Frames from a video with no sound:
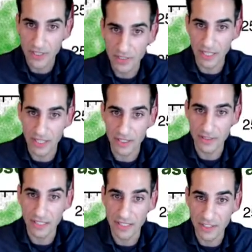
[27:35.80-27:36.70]
then
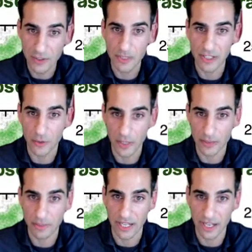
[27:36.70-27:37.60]
they need to be
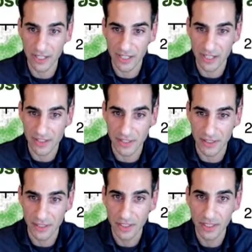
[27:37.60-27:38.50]
incredibly
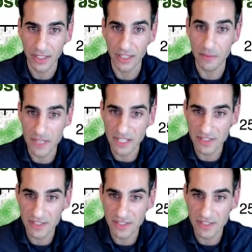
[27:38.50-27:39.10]
ionizing. And it means